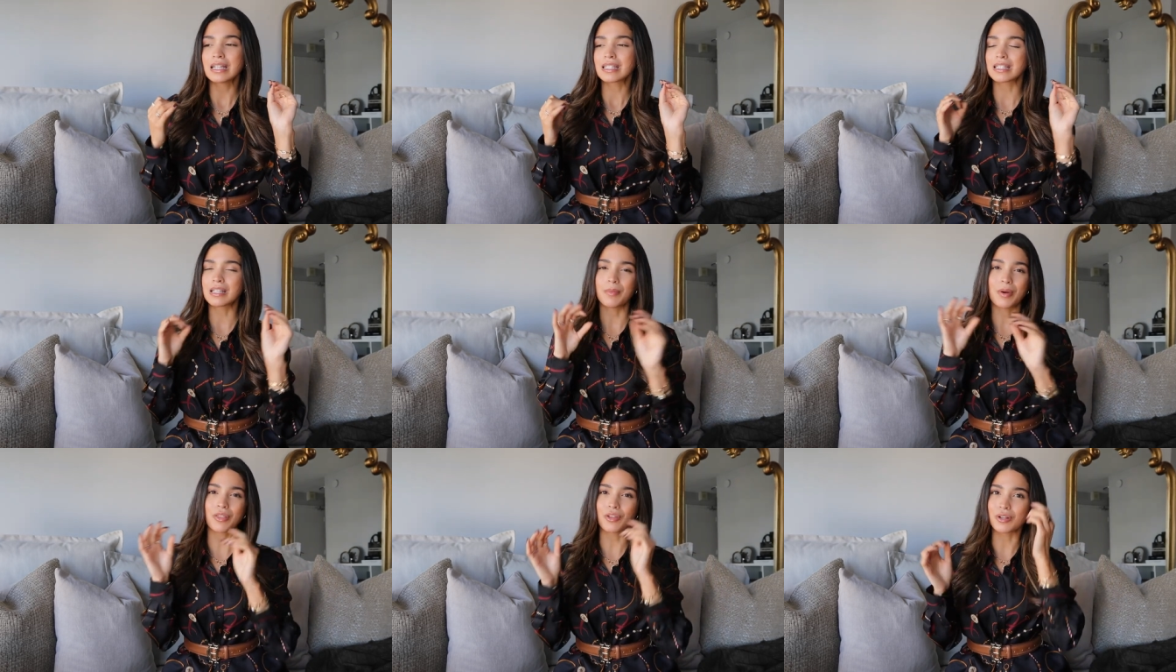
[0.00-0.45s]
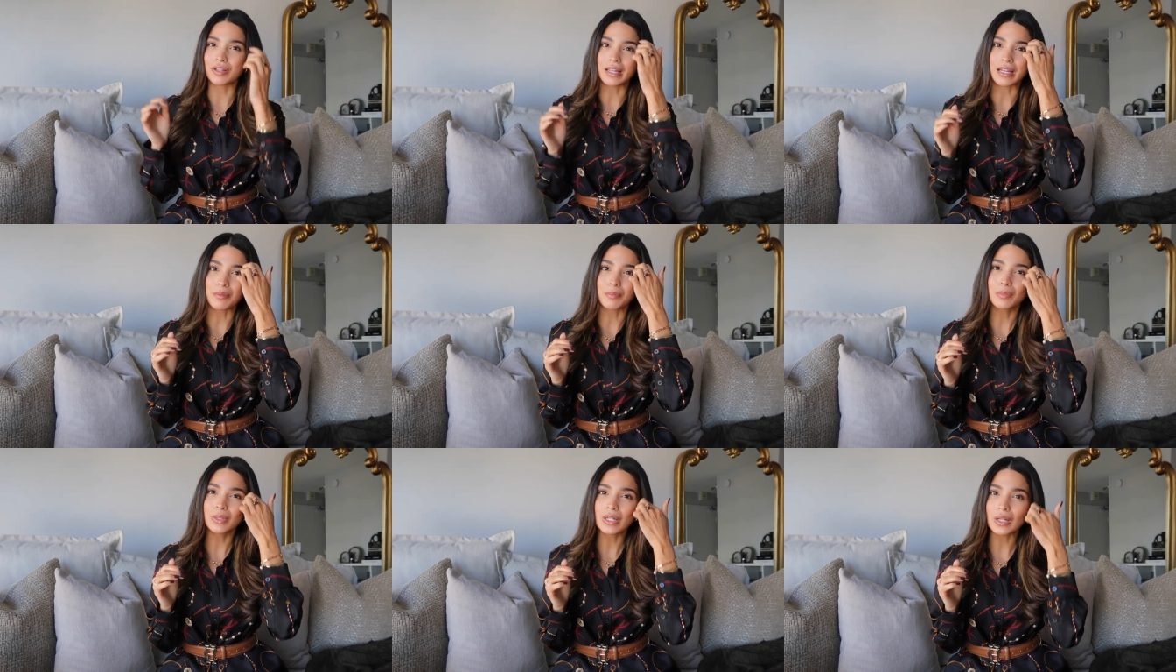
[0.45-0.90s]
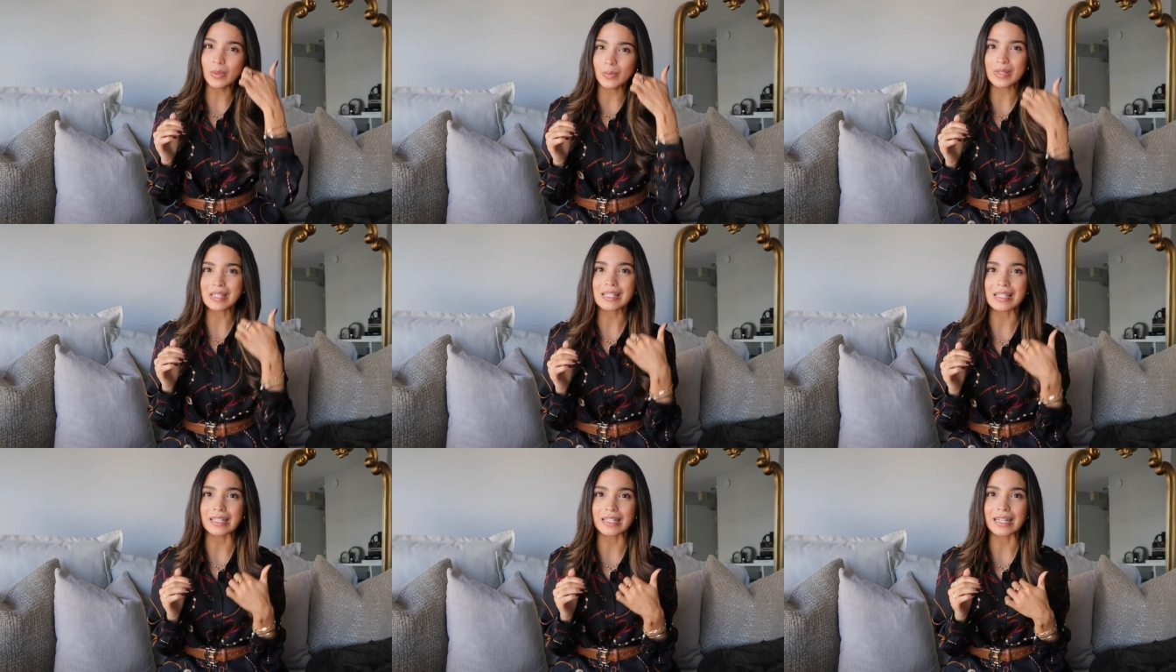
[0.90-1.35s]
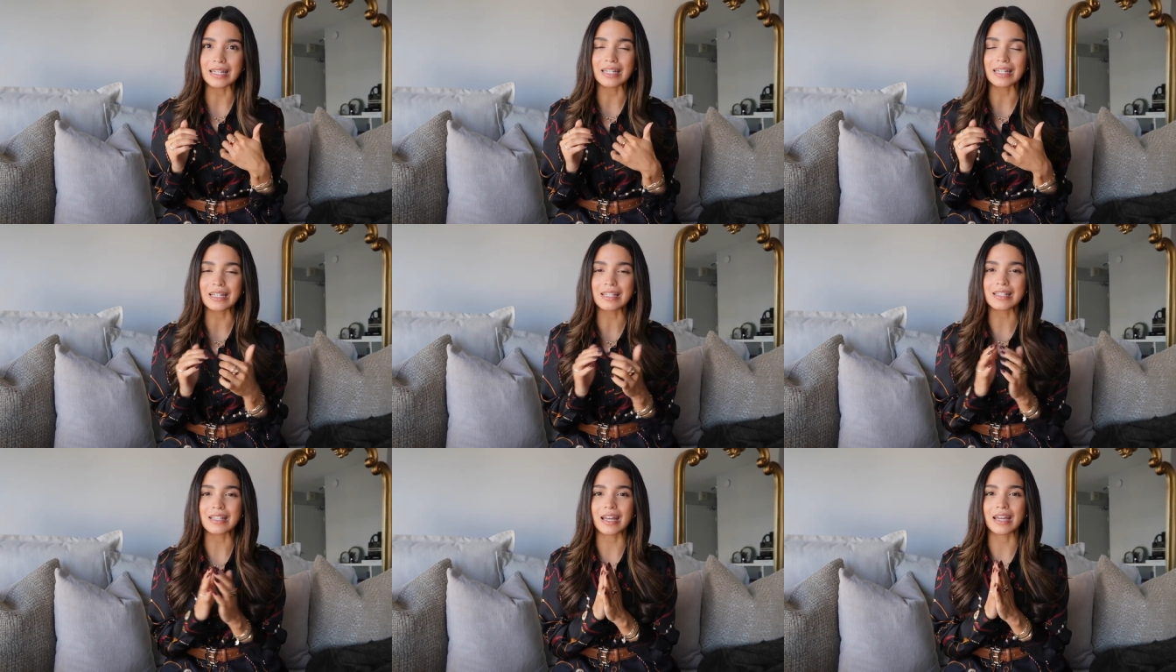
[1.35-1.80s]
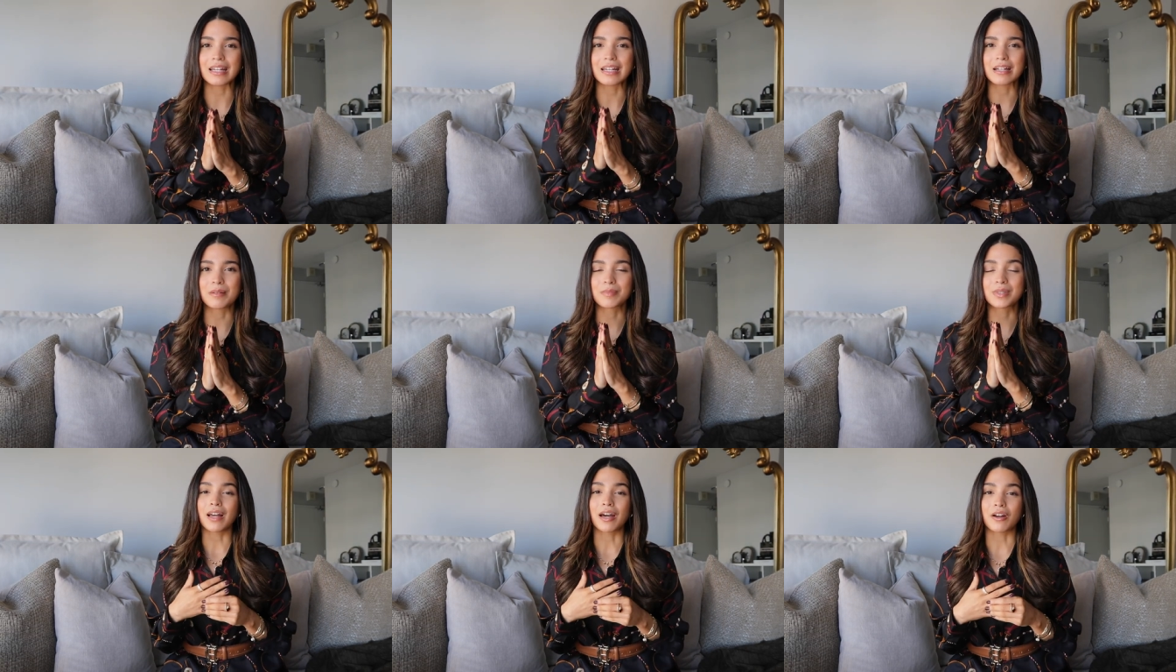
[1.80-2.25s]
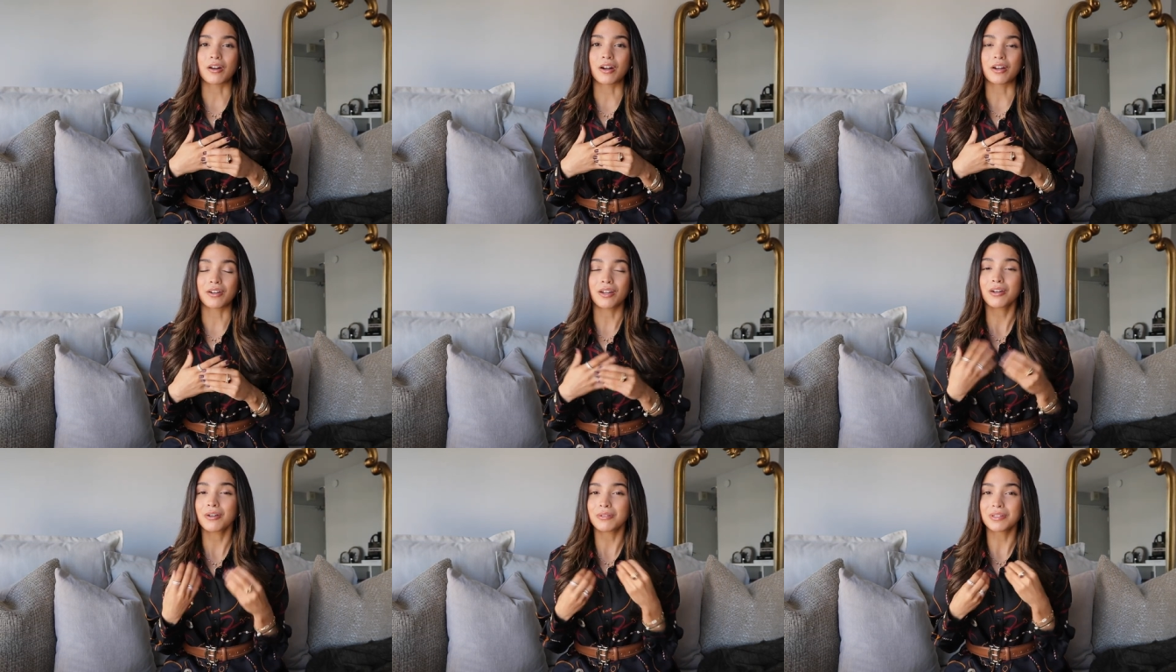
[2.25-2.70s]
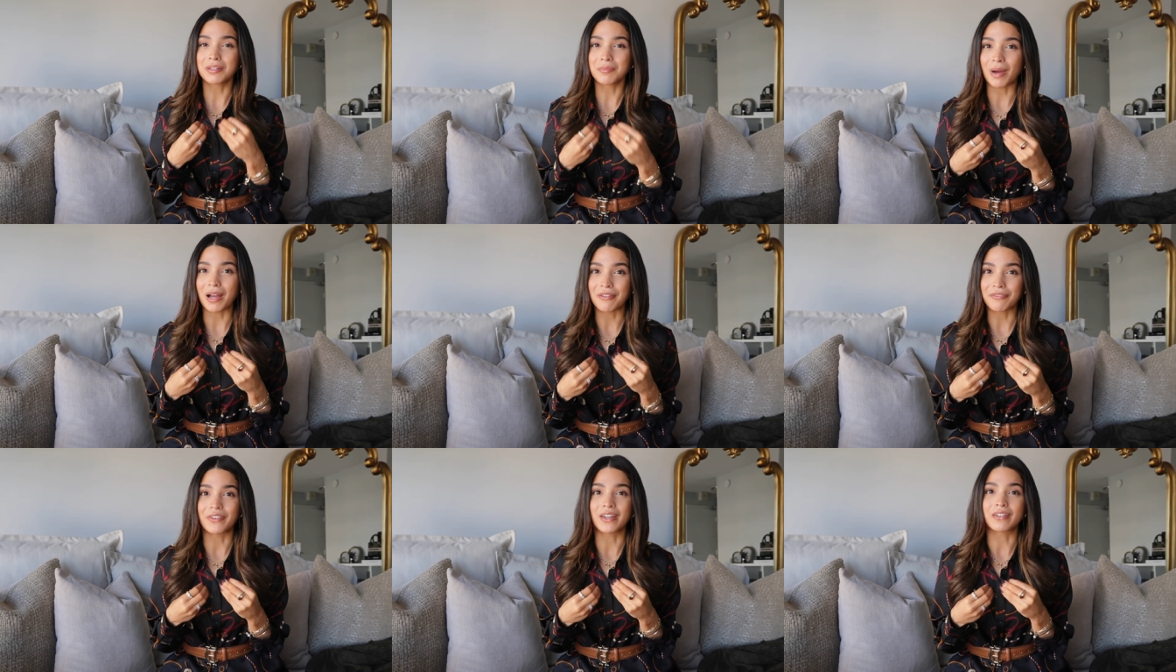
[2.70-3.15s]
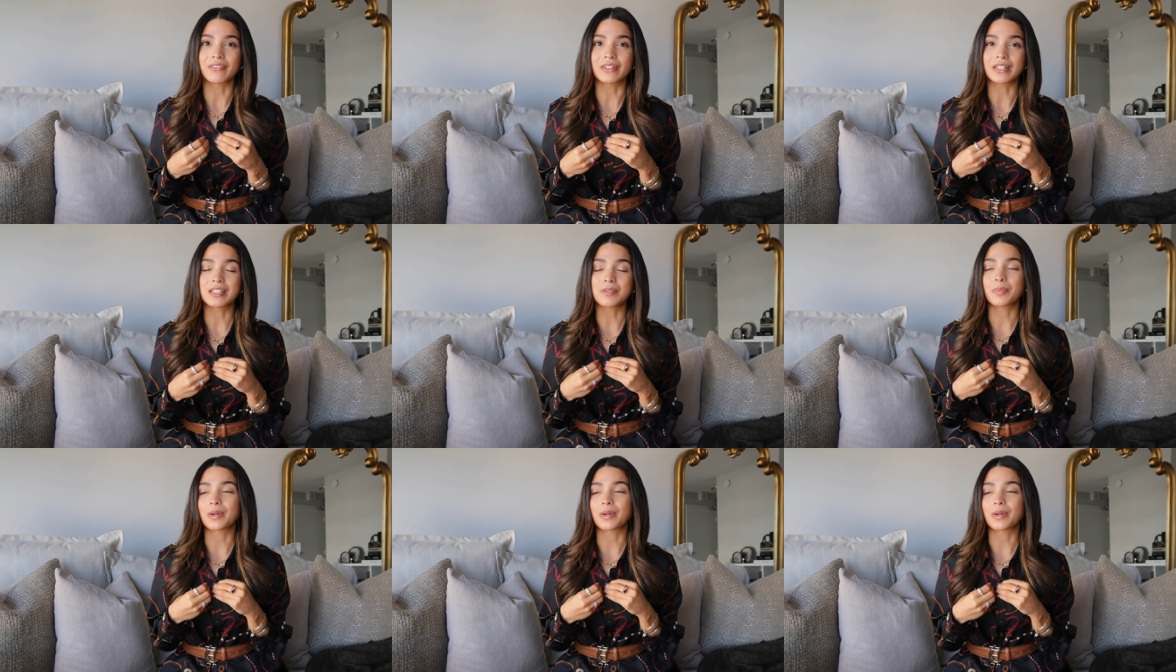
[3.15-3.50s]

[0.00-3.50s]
some other like little miscellaneous items that are not only my favorites,